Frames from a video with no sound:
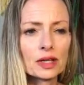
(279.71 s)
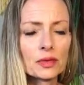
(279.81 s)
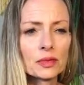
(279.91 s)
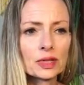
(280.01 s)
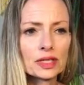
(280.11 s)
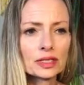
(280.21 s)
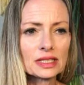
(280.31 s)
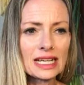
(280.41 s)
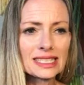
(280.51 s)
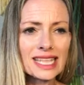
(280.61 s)

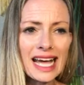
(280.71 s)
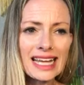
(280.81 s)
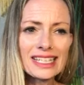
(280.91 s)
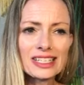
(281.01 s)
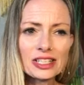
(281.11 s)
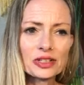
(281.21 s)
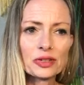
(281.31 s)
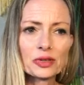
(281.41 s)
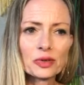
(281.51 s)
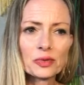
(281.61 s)
will align
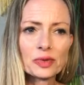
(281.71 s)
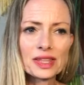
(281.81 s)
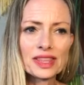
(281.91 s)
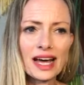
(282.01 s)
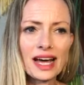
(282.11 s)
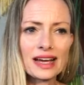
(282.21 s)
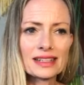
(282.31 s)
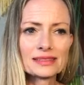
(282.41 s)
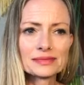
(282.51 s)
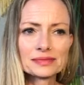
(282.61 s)
you with
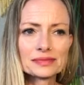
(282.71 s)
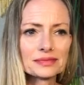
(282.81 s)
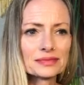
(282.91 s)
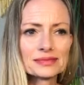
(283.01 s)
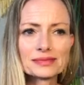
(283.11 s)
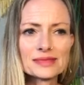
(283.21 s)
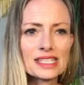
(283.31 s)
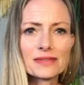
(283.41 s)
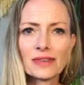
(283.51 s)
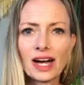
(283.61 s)
that
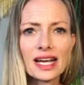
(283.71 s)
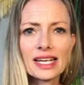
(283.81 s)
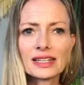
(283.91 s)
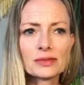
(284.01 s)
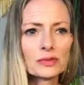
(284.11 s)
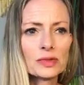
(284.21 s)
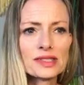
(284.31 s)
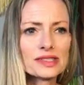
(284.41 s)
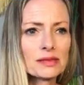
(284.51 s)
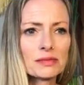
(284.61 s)
divine
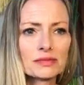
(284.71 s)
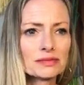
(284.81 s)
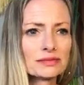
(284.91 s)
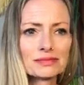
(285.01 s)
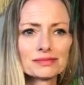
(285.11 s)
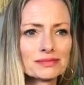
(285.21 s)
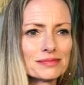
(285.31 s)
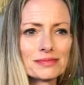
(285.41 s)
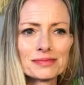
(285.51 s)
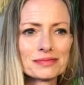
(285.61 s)
wisdom,
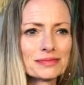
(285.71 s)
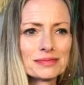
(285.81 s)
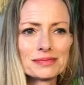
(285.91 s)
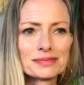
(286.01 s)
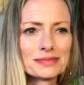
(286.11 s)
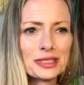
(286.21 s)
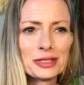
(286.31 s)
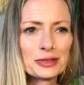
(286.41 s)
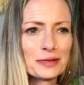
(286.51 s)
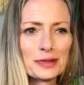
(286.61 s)

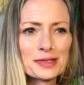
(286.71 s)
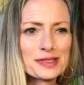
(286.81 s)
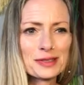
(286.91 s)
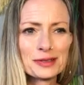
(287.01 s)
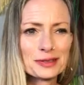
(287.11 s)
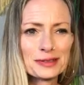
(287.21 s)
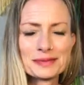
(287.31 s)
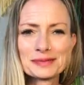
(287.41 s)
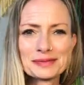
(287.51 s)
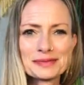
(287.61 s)
universal
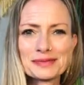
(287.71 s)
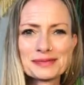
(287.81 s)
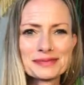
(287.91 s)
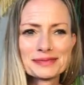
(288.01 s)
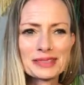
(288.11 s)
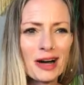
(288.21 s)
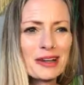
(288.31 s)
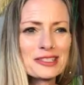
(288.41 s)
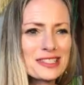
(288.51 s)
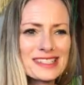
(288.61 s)

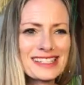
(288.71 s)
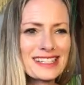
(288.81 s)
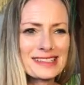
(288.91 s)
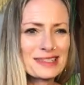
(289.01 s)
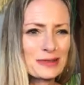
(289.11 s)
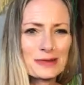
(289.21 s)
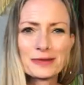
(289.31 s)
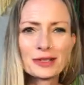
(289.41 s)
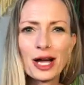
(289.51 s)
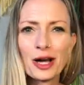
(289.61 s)
consciousness or
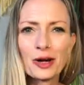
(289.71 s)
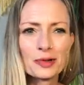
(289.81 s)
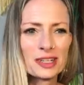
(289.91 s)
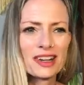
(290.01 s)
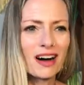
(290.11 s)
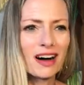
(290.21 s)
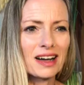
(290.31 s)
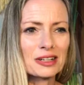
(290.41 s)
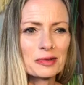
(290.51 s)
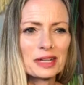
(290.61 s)
flow or
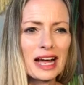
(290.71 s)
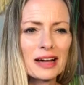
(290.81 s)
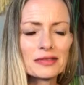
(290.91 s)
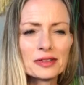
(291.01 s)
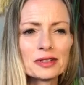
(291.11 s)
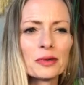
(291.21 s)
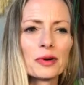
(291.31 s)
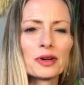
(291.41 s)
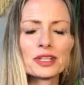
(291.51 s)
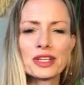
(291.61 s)
God or whatever
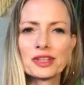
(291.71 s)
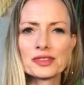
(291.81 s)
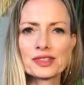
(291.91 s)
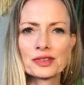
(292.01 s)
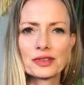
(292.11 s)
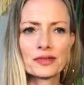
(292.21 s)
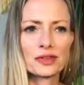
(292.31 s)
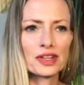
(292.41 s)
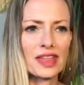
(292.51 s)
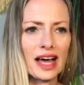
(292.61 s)
word you use to
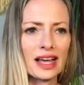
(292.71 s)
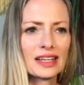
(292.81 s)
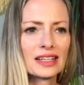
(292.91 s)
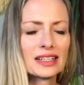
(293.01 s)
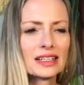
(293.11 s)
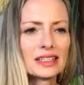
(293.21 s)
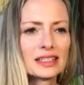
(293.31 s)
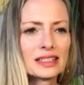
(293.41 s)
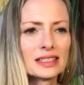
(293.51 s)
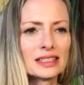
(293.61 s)
refer to that
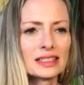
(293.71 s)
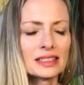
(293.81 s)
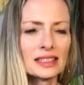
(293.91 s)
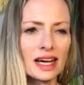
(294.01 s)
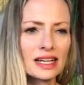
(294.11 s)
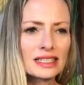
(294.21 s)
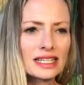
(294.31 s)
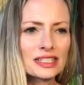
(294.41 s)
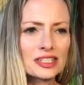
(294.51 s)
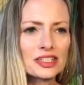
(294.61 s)

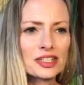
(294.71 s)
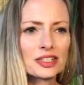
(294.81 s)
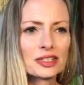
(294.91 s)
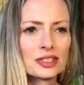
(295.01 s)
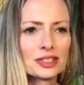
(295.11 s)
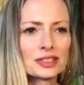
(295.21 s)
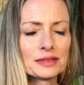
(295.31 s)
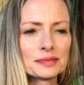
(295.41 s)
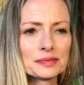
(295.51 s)
unconditional